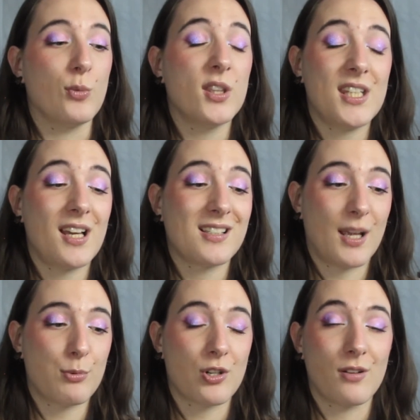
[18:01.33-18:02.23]
with the
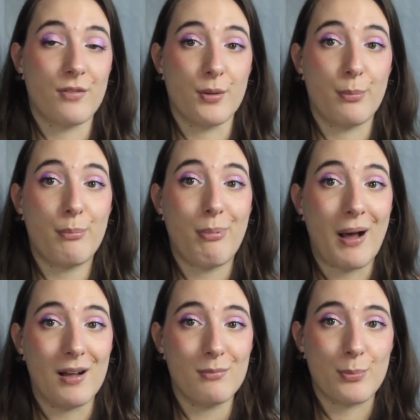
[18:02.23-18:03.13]
exception of the
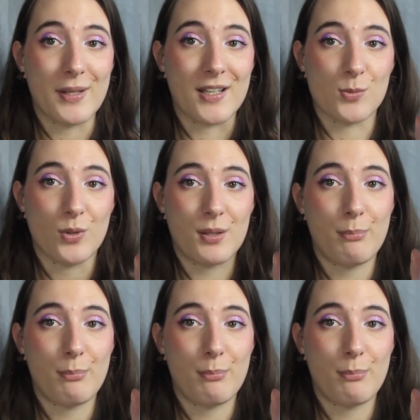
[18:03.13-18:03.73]
pump, because with a